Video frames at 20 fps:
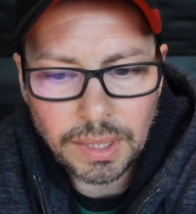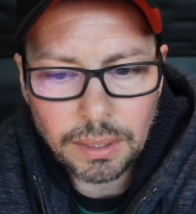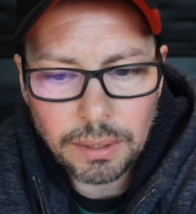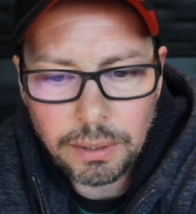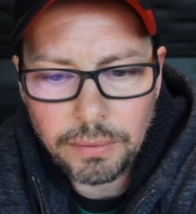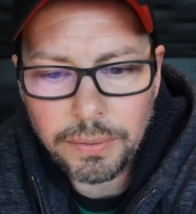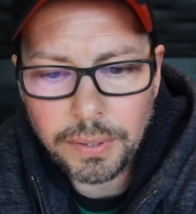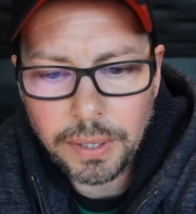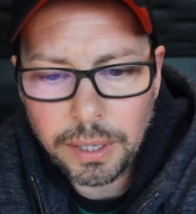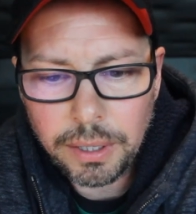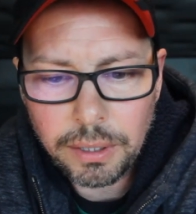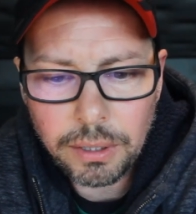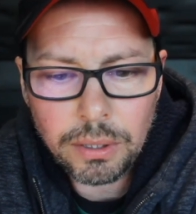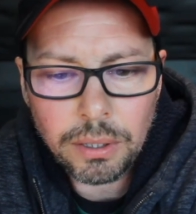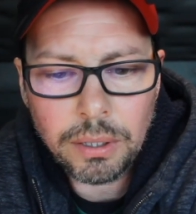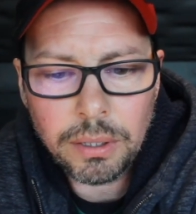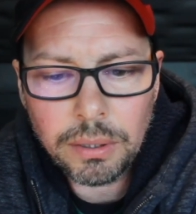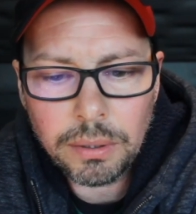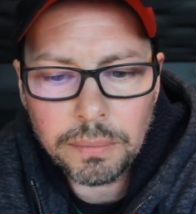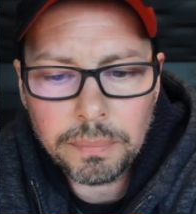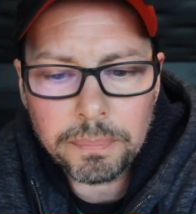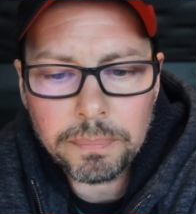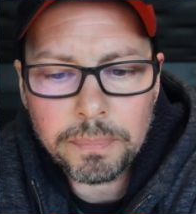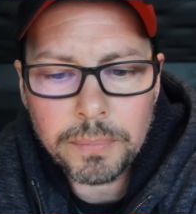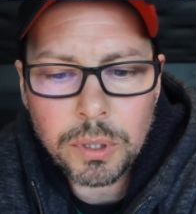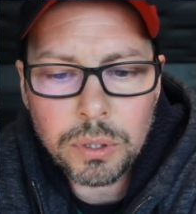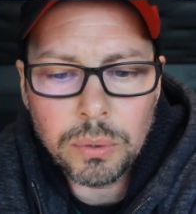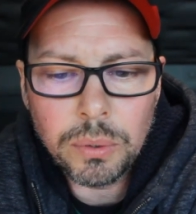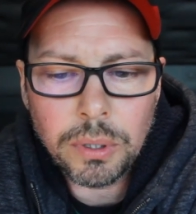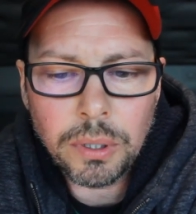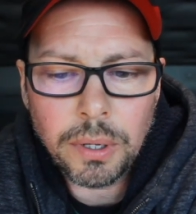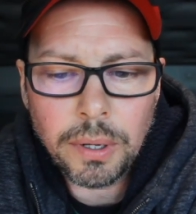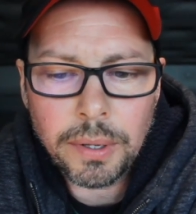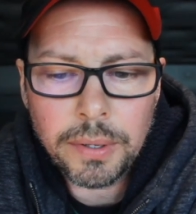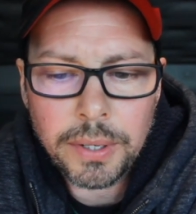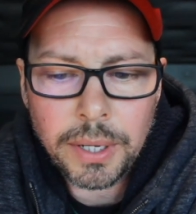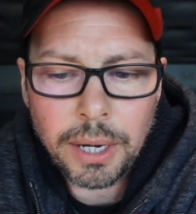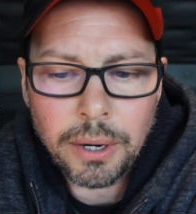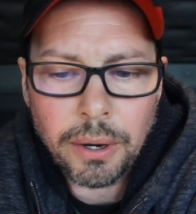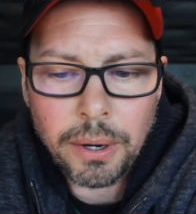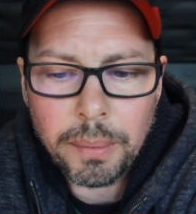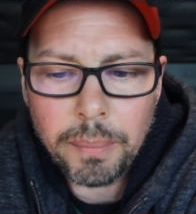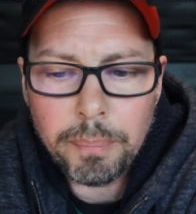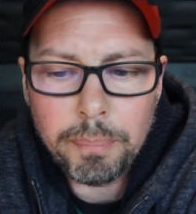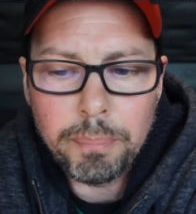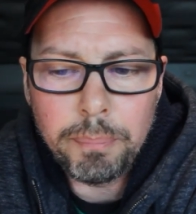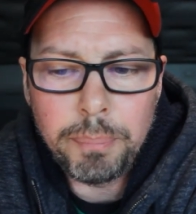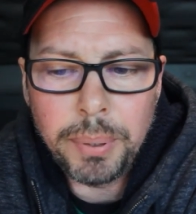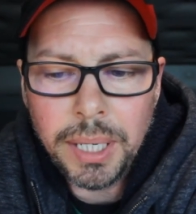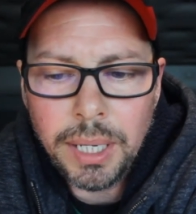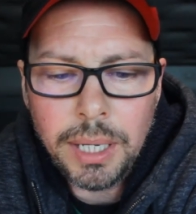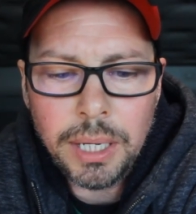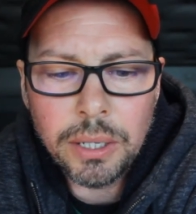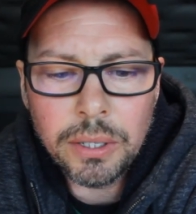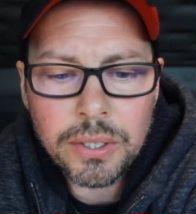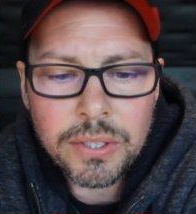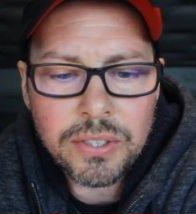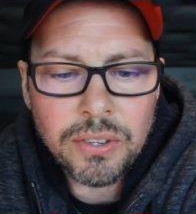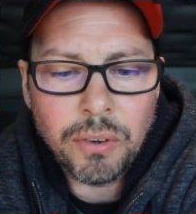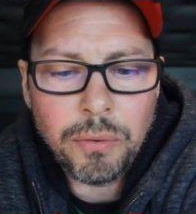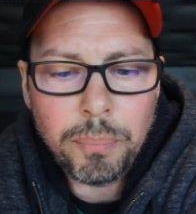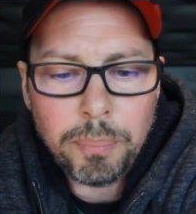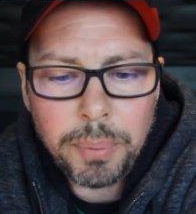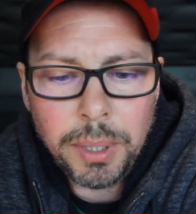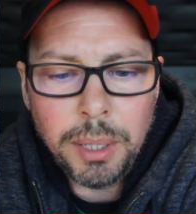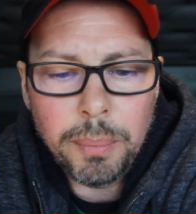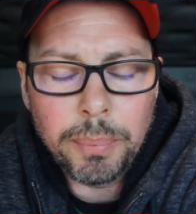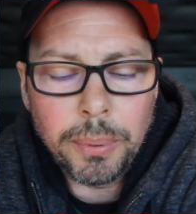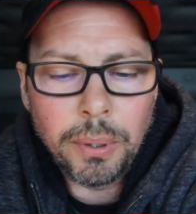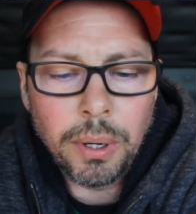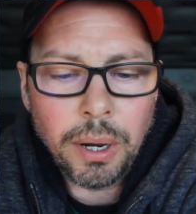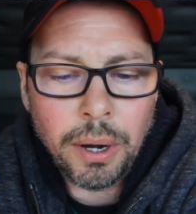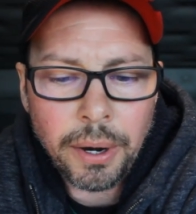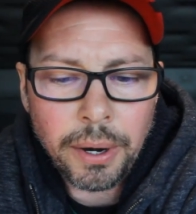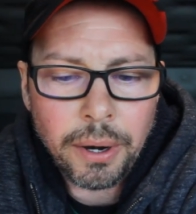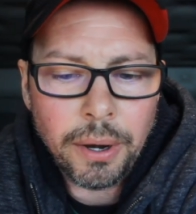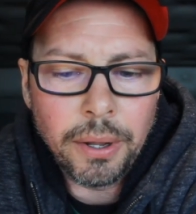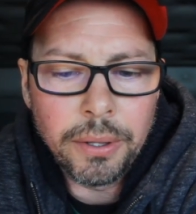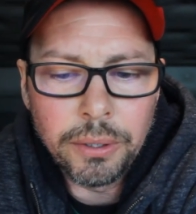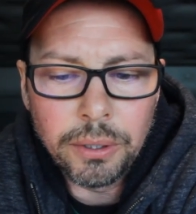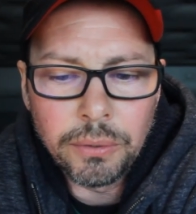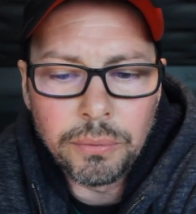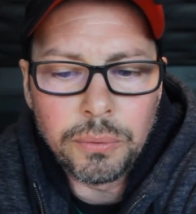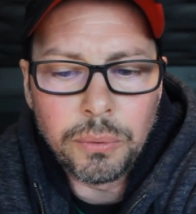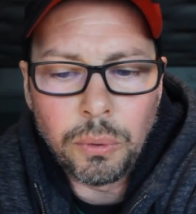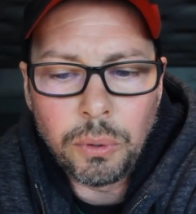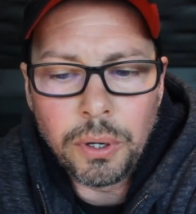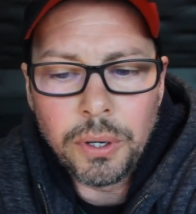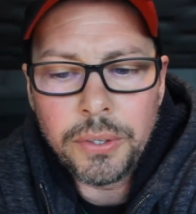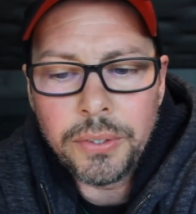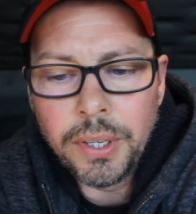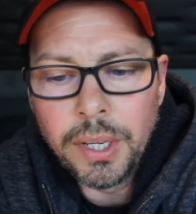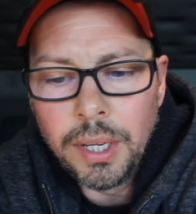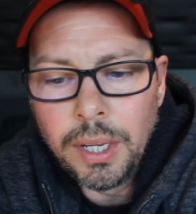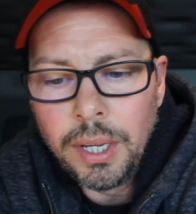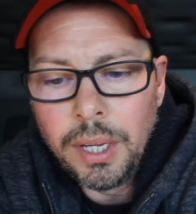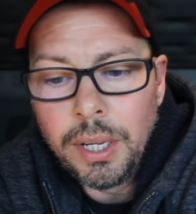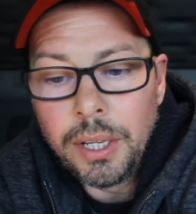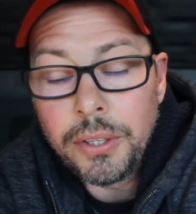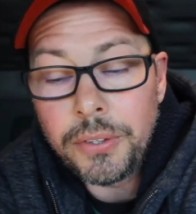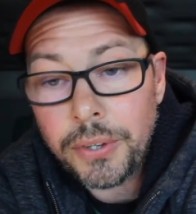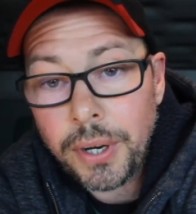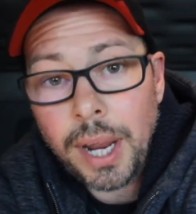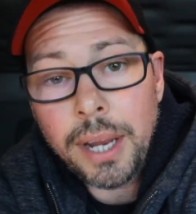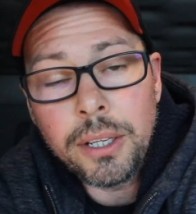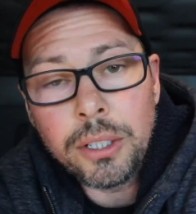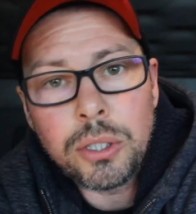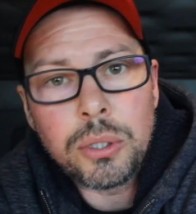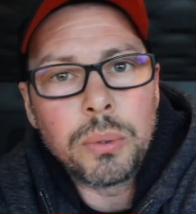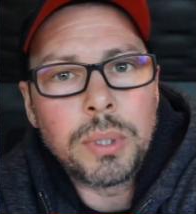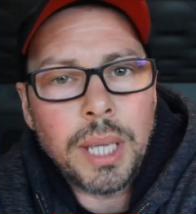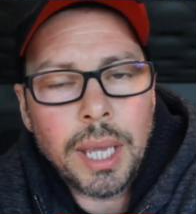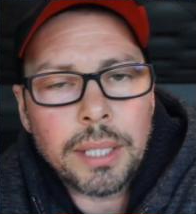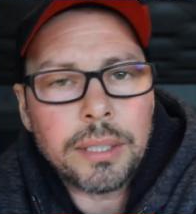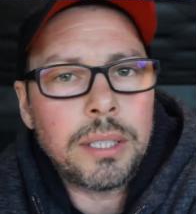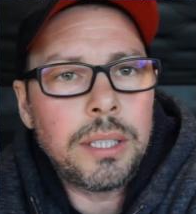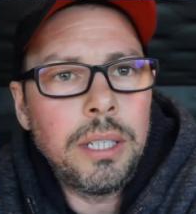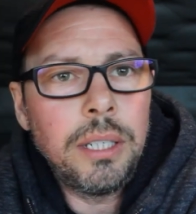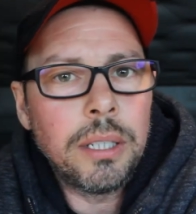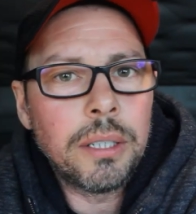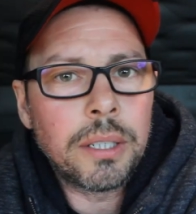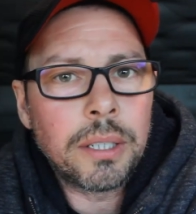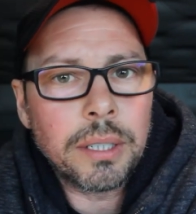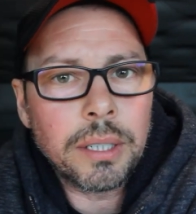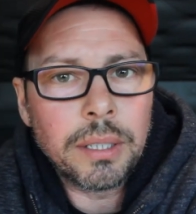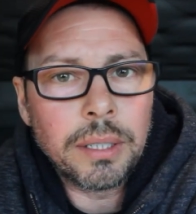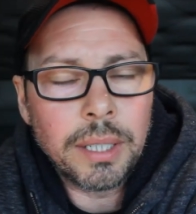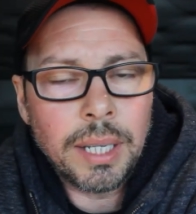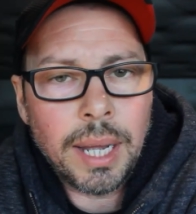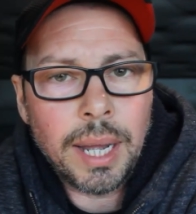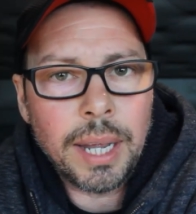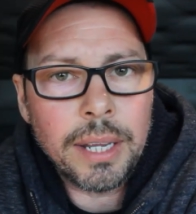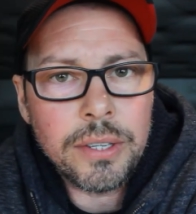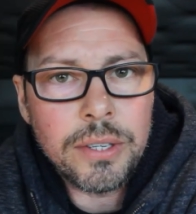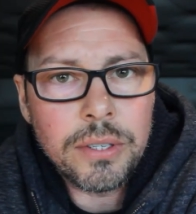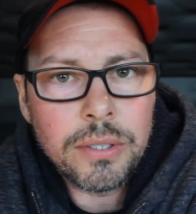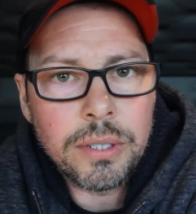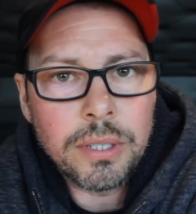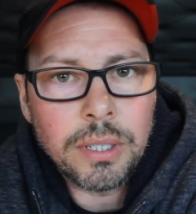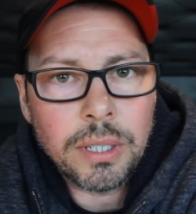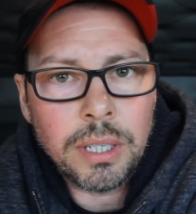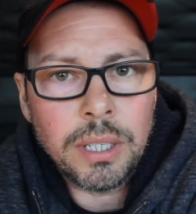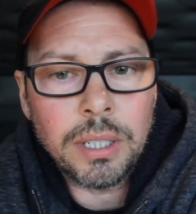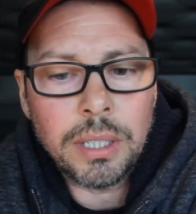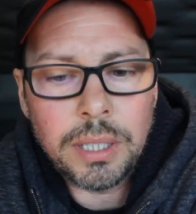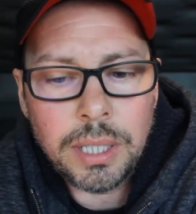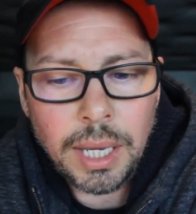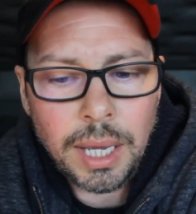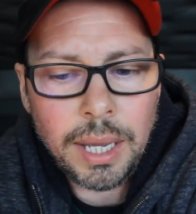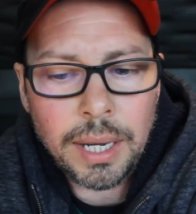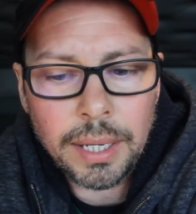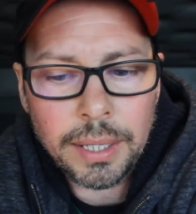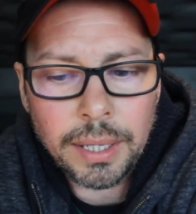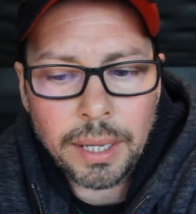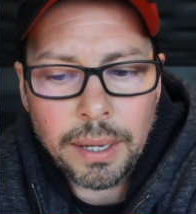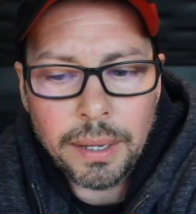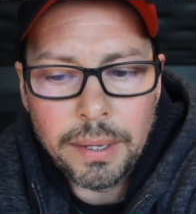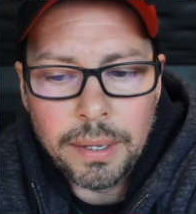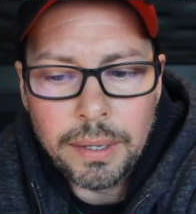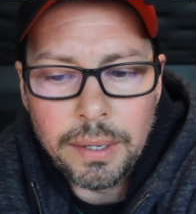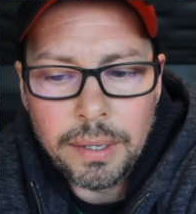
the, there are billions of people around the world trying to get here, guys, in Canada.